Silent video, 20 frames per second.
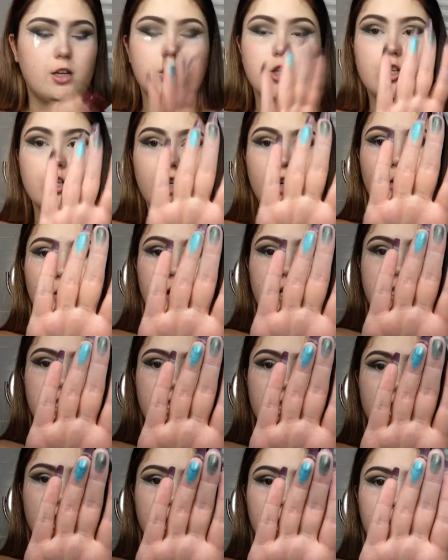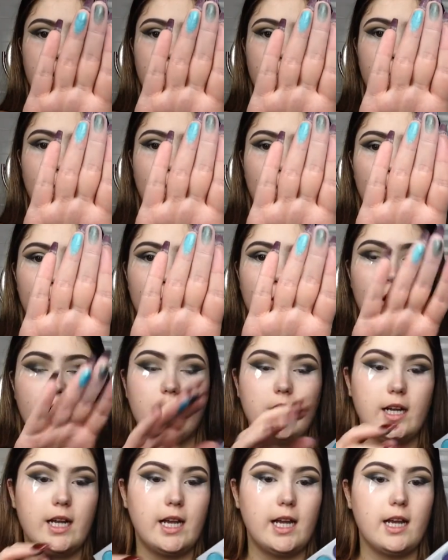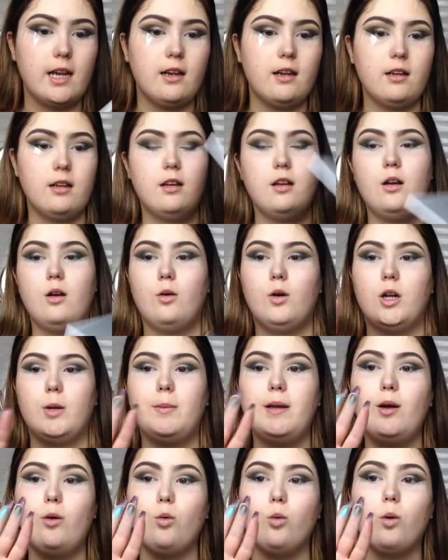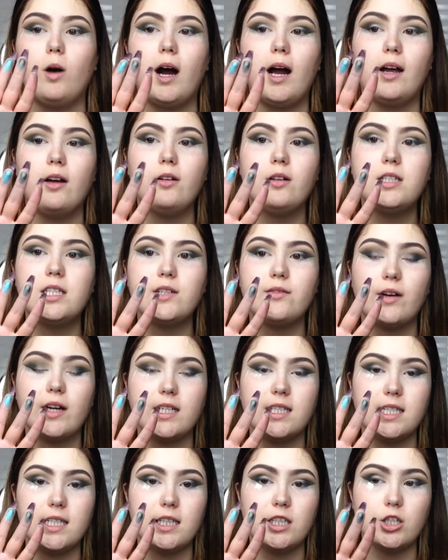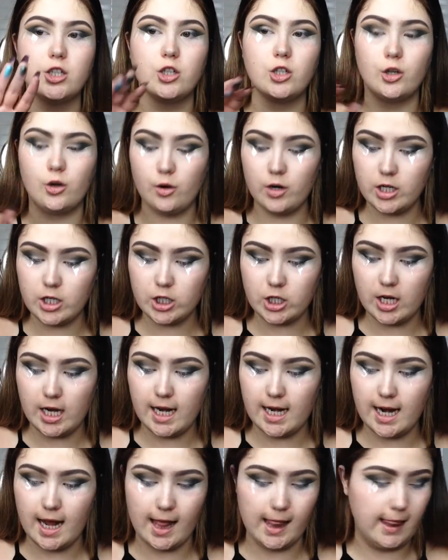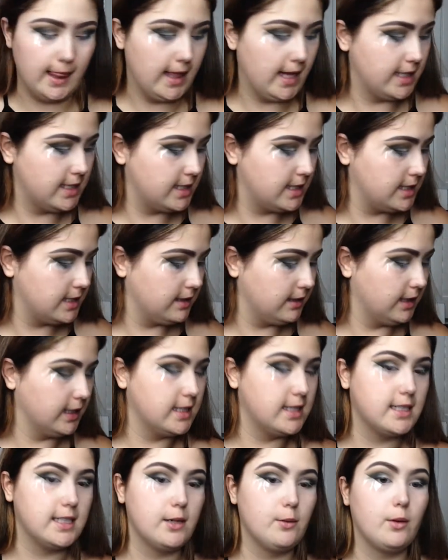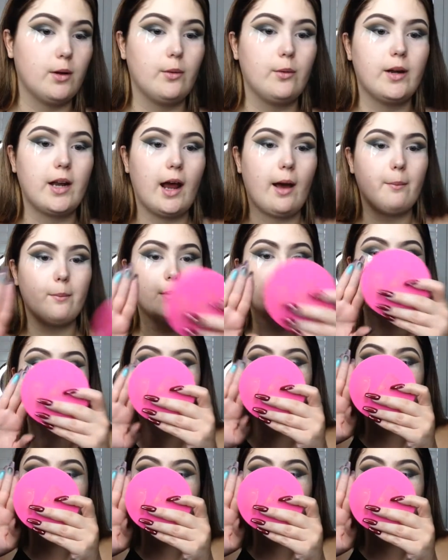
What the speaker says: turquoise shade Pool Party. Would it be wild if I did the turquoise shade? Well, let's see what would happen.